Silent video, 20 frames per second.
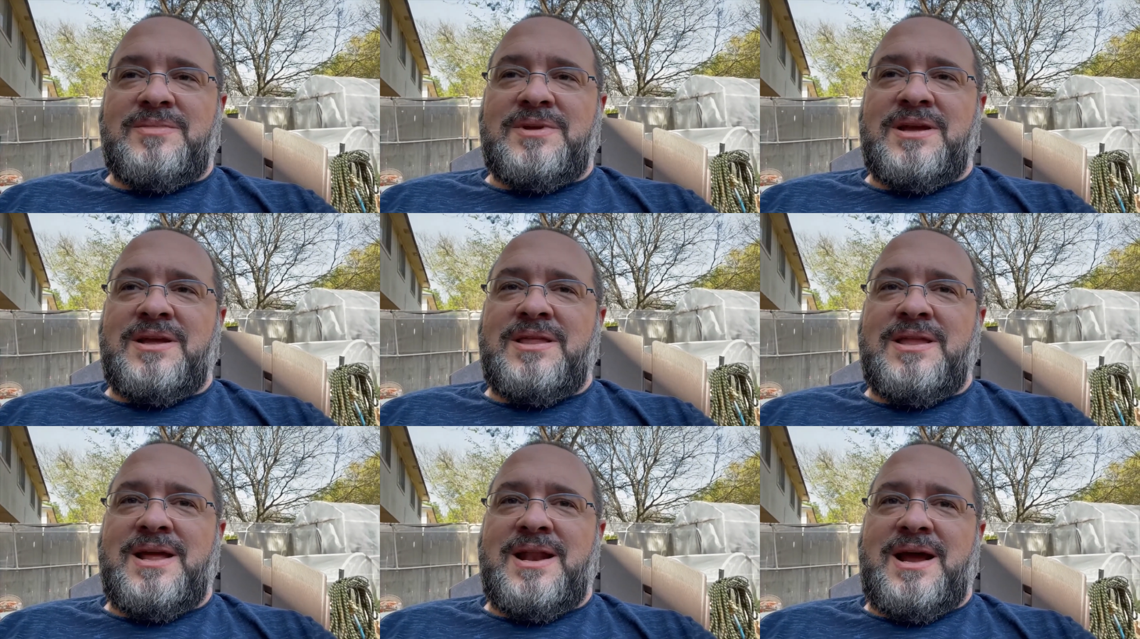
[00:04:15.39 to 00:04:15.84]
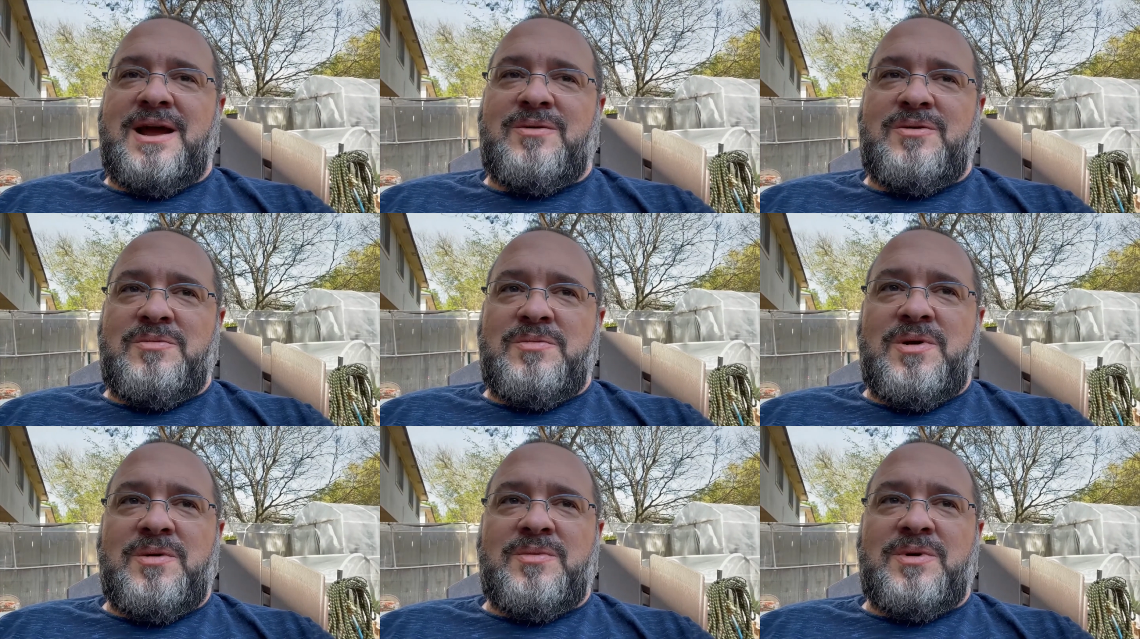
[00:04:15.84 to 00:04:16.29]
And then I
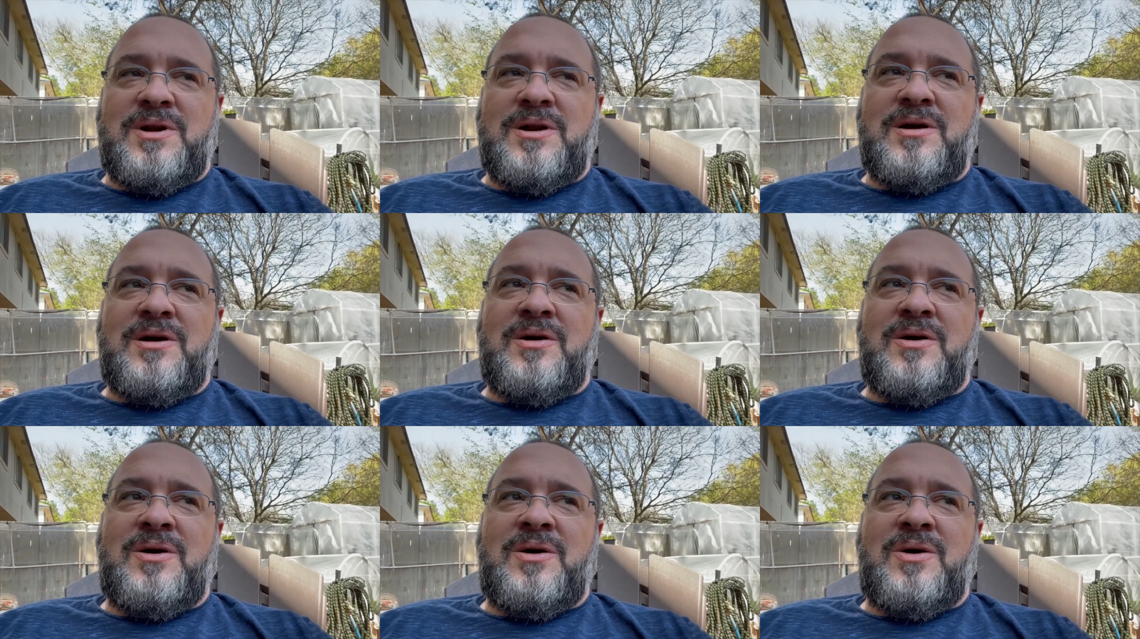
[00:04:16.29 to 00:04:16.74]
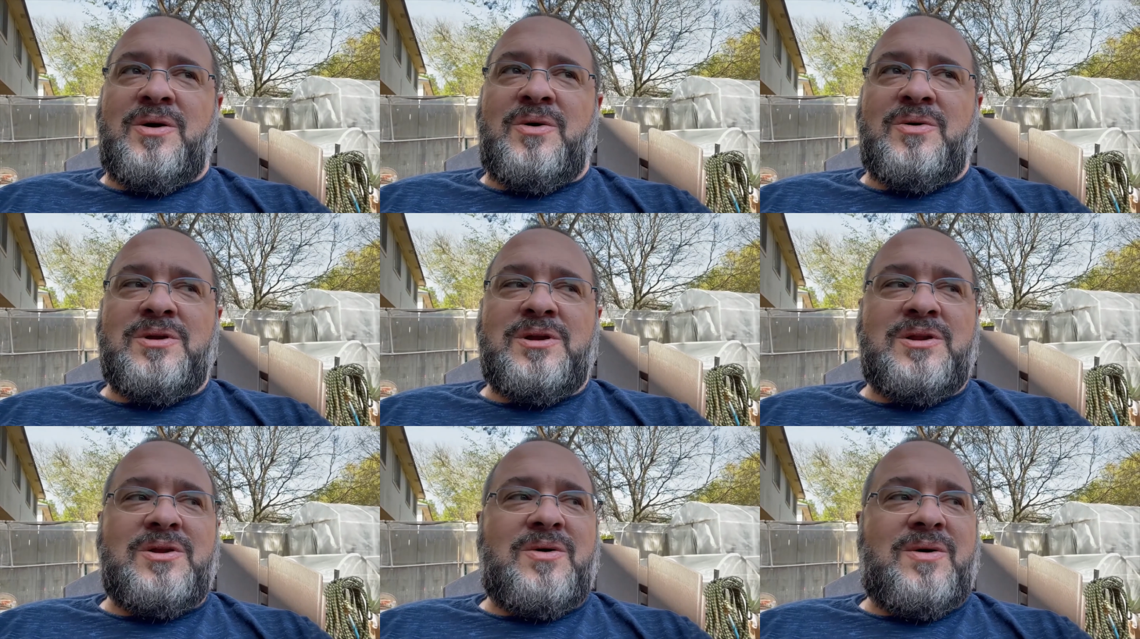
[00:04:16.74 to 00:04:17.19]
remembered,
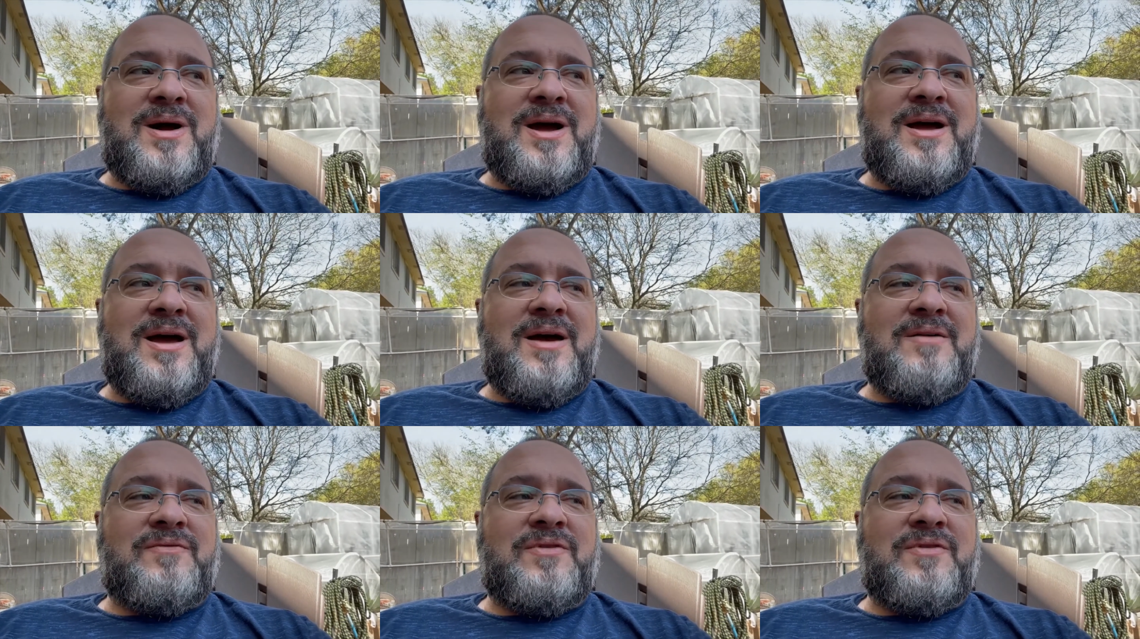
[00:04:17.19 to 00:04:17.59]
I had,